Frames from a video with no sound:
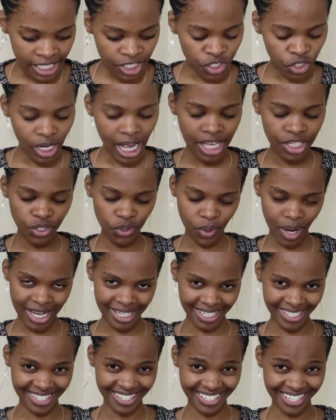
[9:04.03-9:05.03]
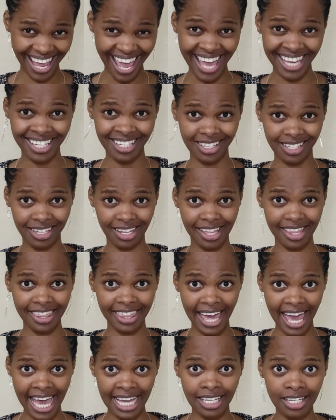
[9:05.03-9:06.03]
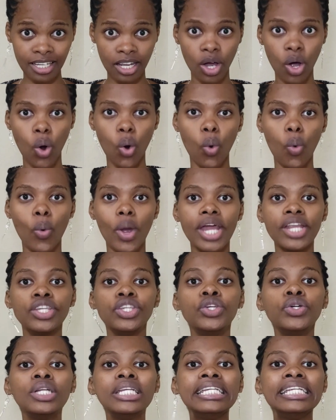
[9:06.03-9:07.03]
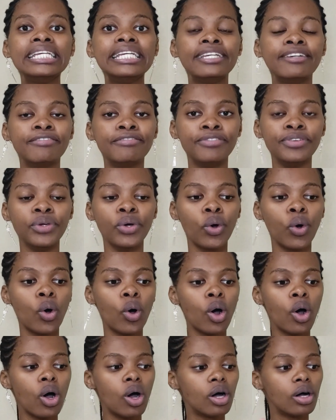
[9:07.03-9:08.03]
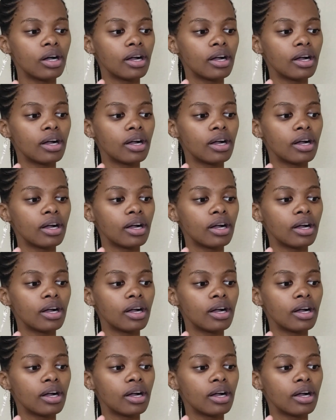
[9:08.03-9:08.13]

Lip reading: need you guys to understand that when you leave your